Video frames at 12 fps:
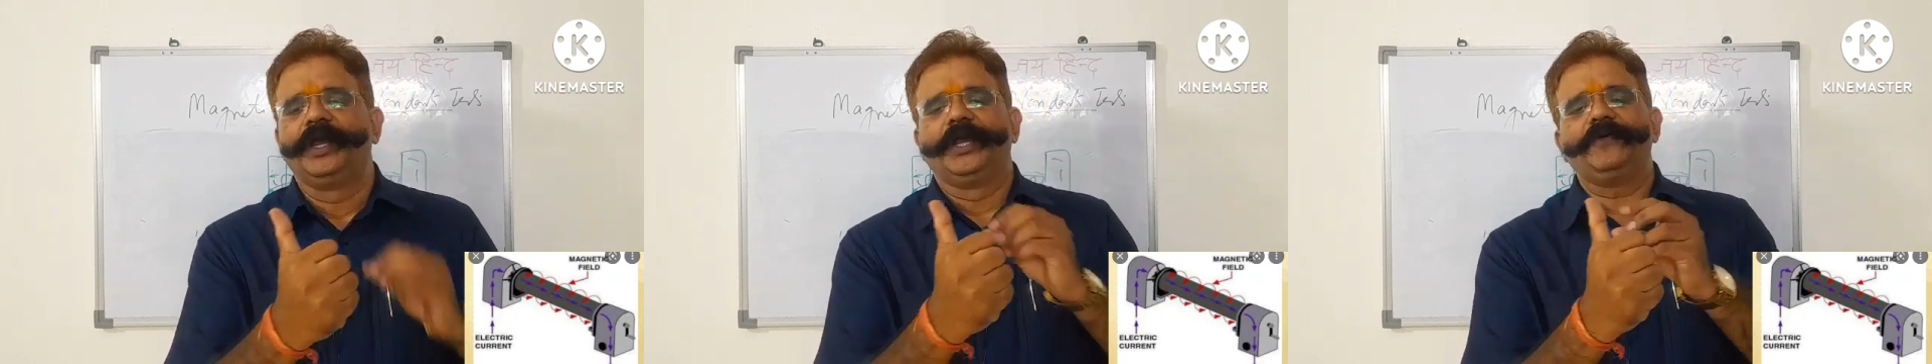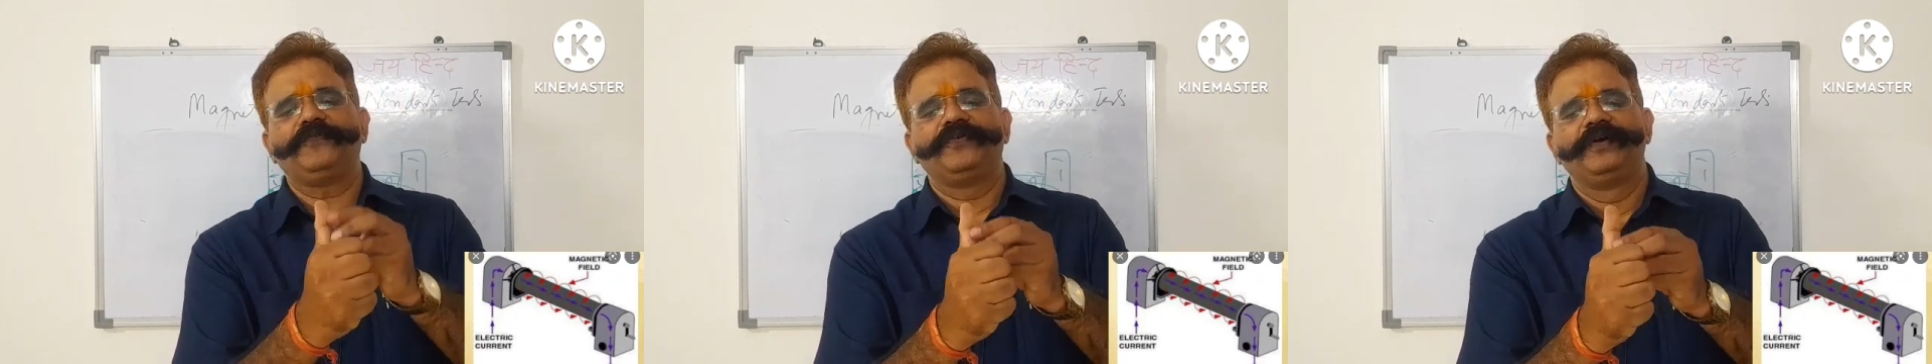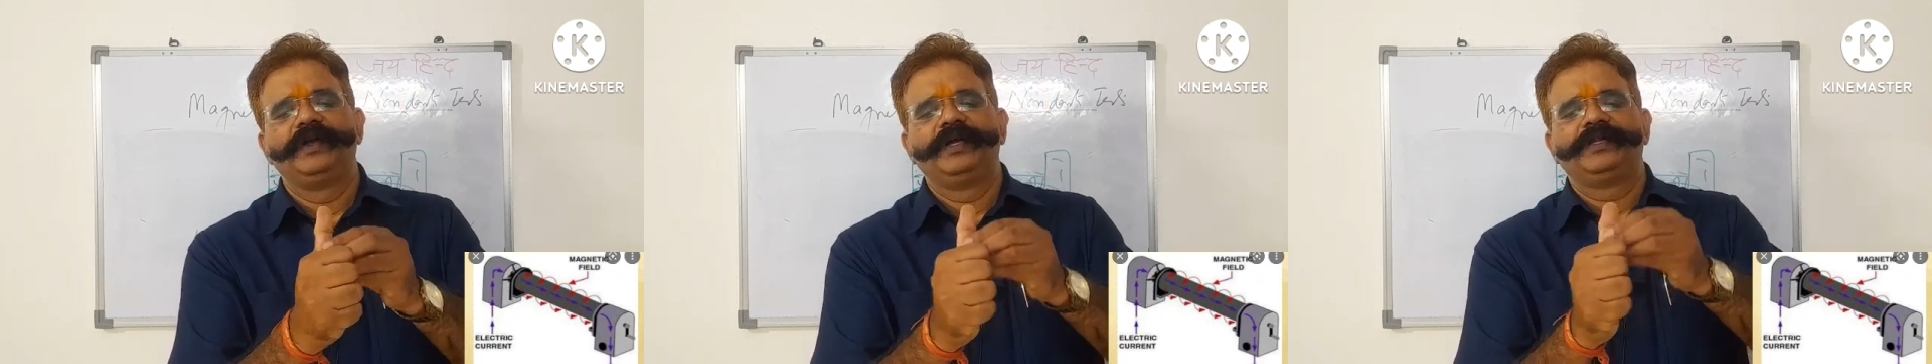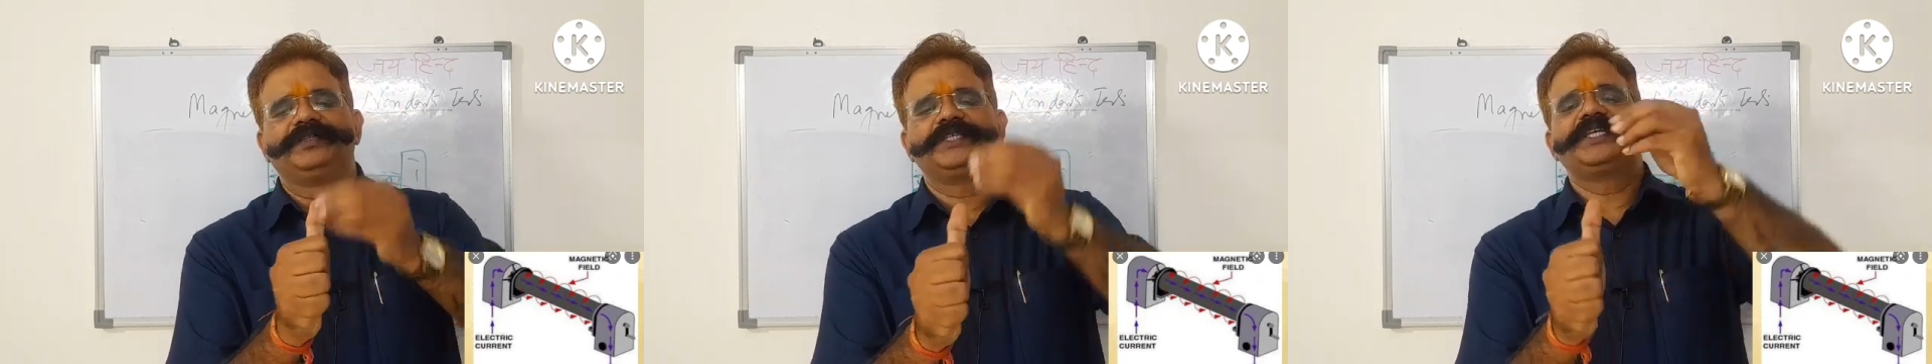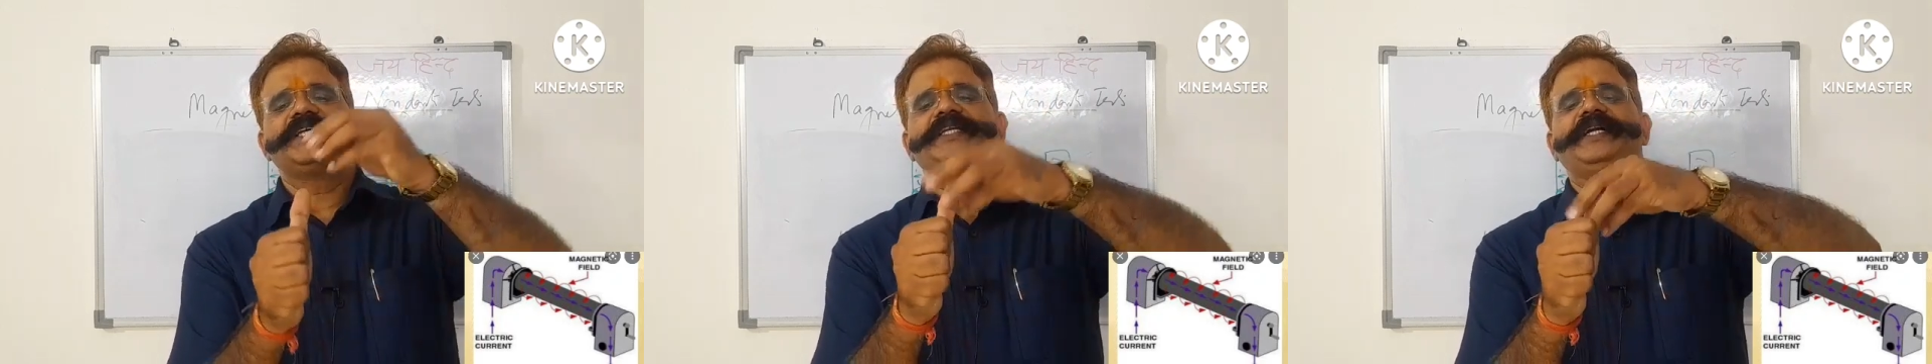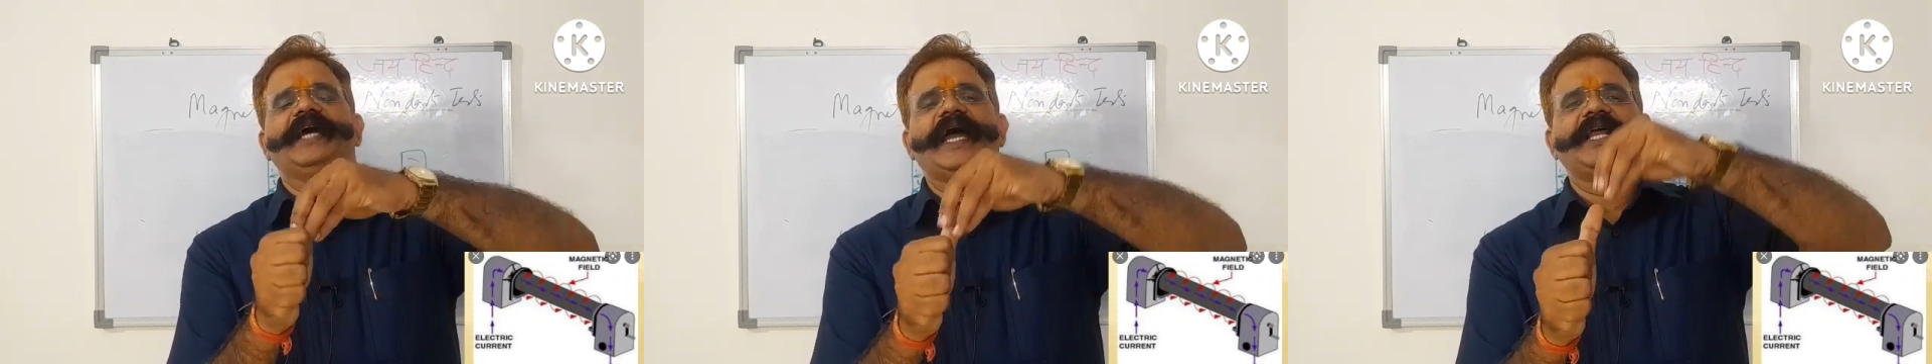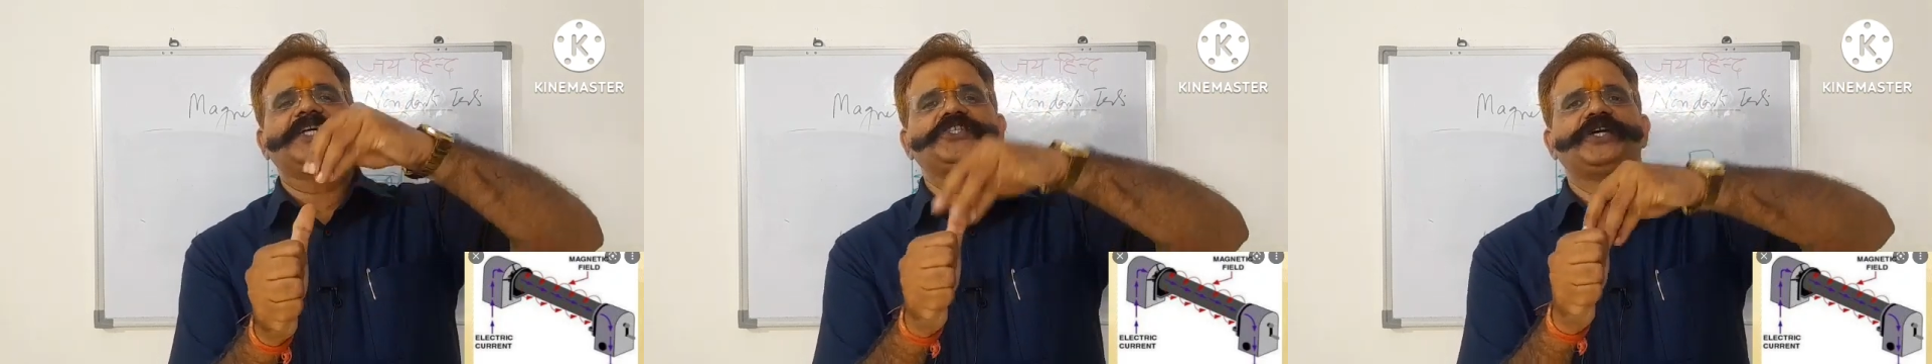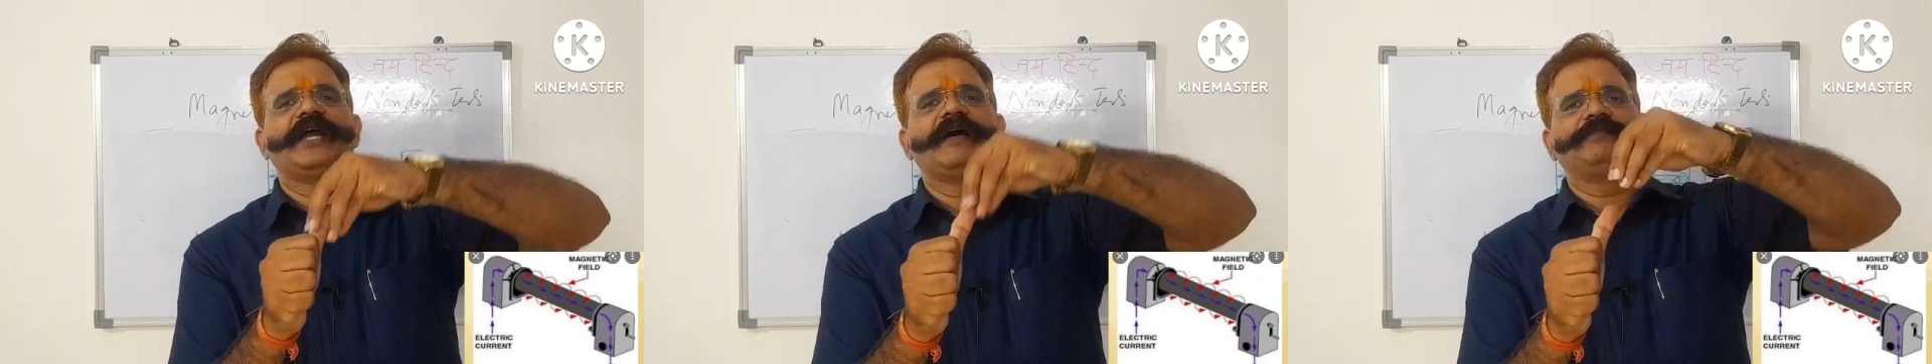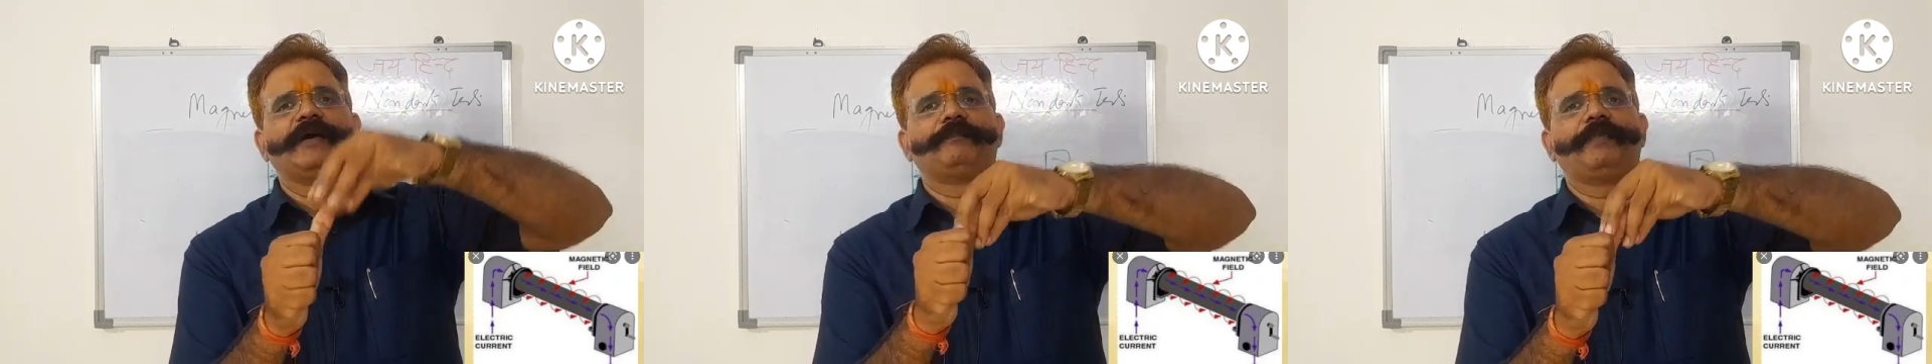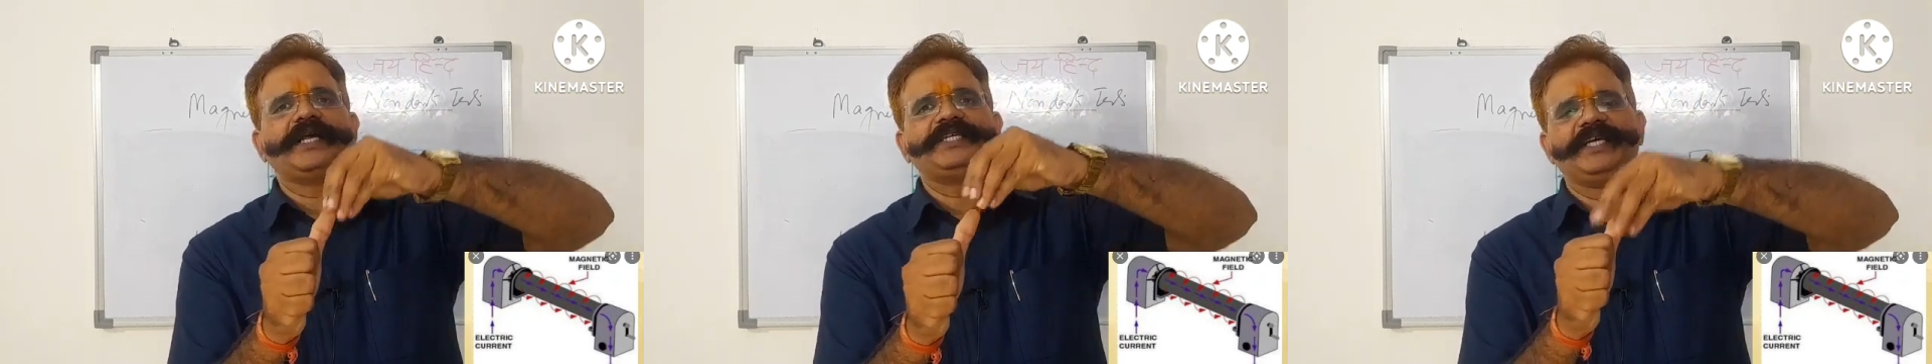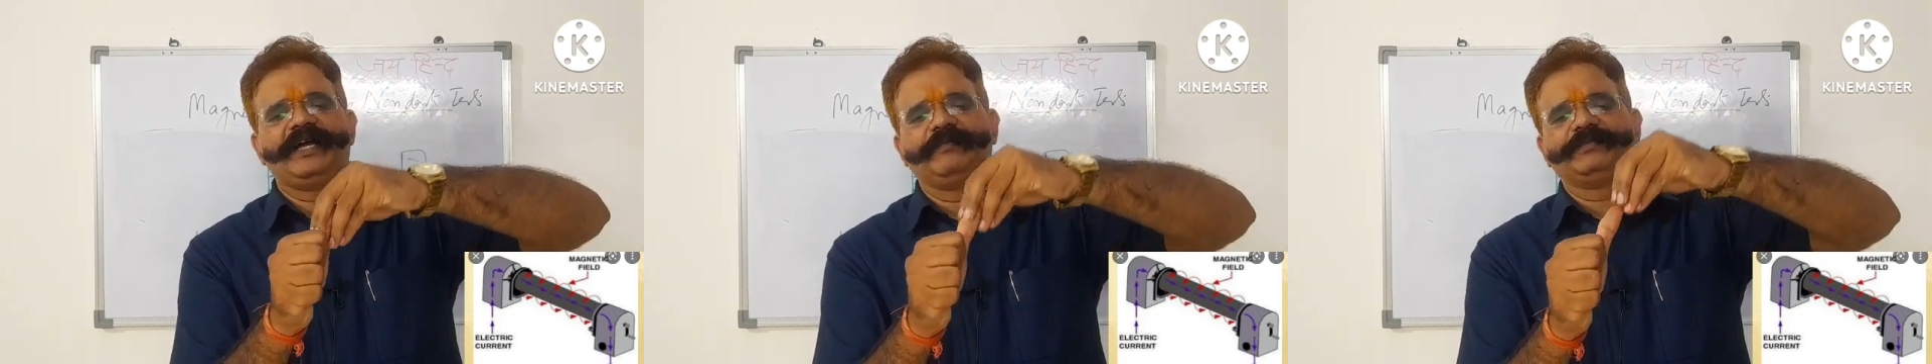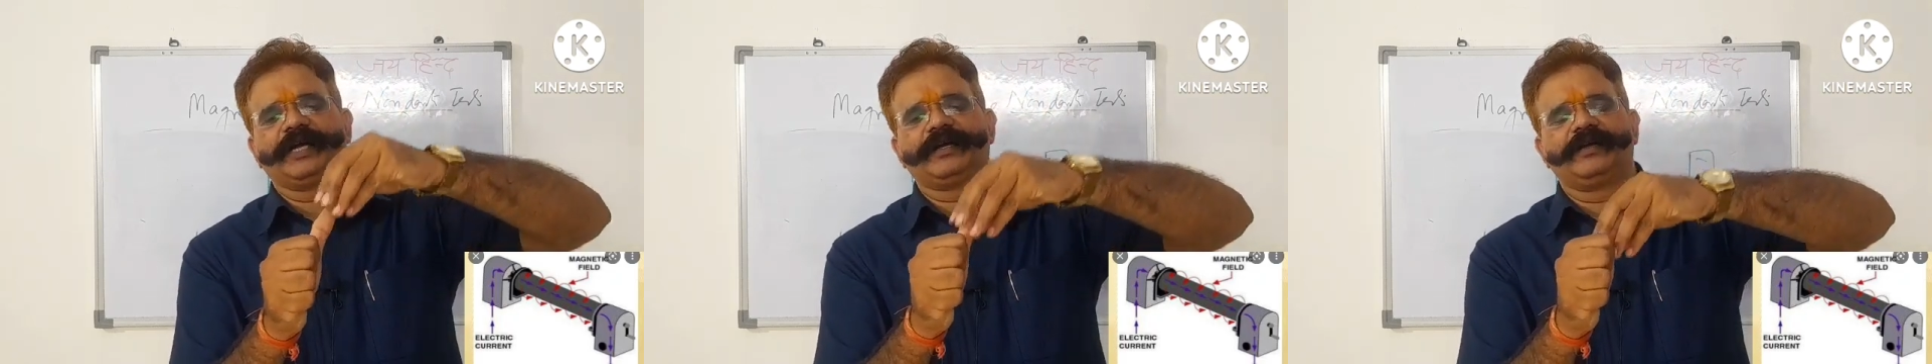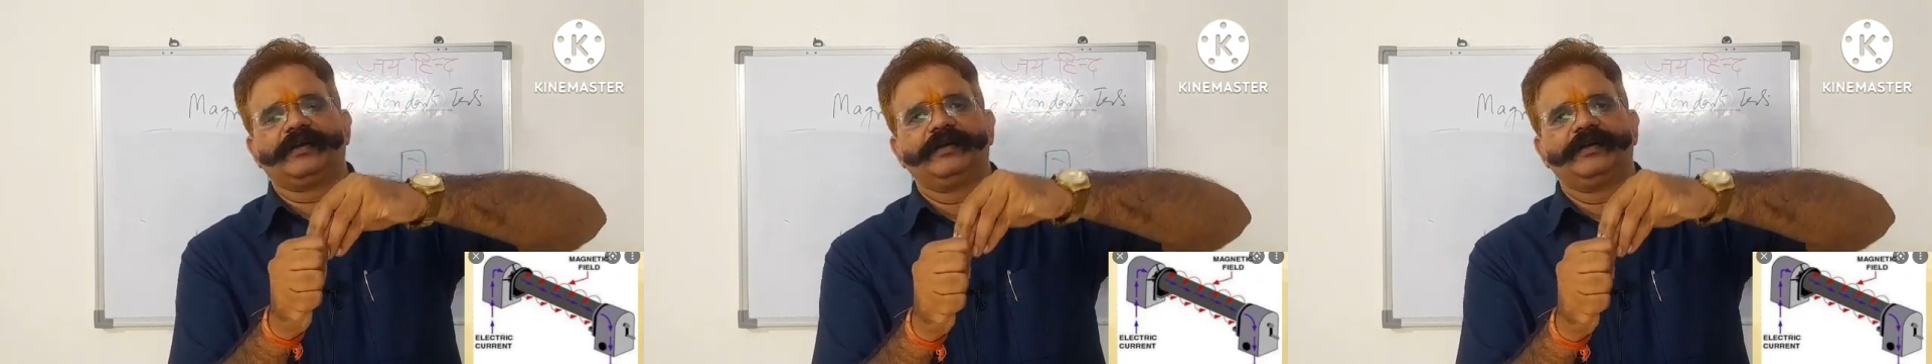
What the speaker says: If this is the direction of the passing of the